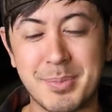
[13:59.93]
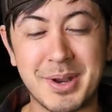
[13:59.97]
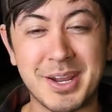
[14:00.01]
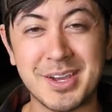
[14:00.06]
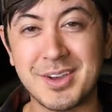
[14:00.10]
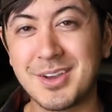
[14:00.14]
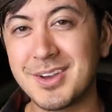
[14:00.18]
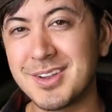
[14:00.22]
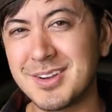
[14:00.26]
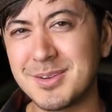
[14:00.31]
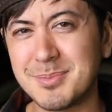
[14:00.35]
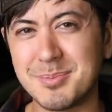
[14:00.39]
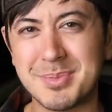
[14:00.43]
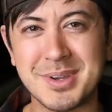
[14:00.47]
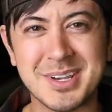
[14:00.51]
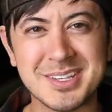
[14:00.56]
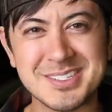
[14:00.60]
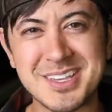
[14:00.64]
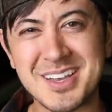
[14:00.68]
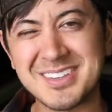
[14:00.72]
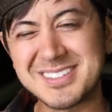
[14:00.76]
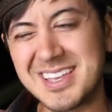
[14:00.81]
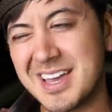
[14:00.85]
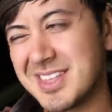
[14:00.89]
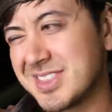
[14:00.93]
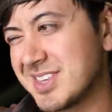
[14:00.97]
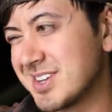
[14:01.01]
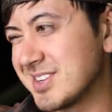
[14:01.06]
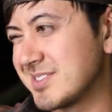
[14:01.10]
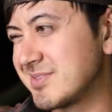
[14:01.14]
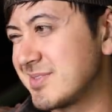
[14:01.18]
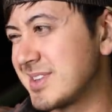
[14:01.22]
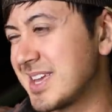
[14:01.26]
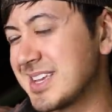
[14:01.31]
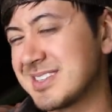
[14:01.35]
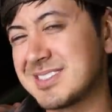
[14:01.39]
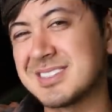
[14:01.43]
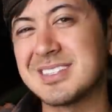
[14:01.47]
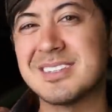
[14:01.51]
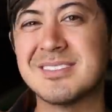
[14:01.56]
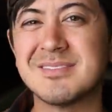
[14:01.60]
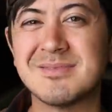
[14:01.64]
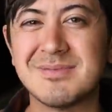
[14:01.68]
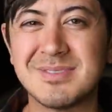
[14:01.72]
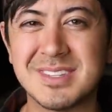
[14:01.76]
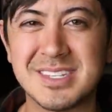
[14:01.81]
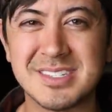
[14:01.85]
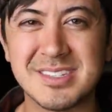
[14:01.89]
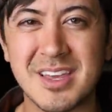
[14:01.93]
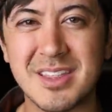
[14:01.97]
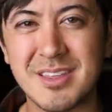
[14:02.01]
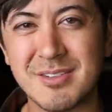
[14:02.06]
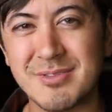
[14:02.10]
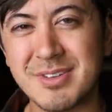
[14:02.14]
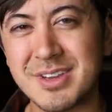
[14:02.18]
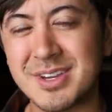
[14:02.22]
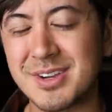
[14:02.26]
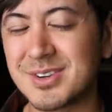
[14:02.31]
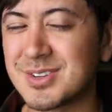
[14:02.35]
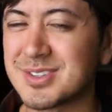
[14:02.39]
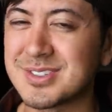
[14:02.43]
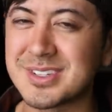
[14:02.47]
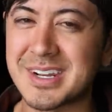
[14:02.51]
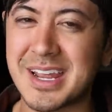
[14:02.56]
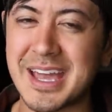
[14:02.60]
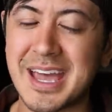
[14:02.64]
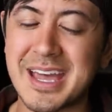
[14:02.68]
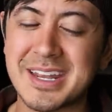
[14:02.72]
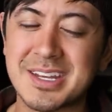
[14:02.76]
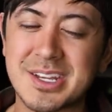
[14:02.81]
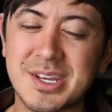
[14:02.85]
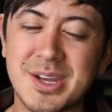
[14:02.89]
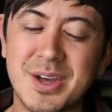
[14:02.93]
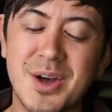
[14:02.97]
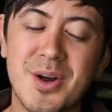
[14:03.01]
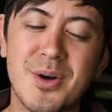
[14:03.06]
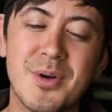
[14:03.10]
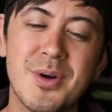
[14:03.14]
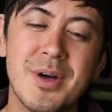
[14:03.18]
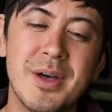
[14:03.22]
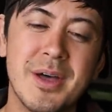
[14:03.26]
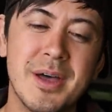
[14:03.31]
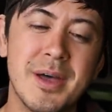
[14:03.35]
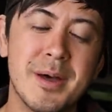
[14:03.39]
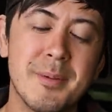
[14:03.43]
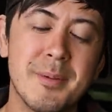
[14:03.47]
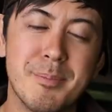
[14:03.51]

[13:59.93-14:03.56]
But I couldn't because I was out there testing these other vehicles and I had to go.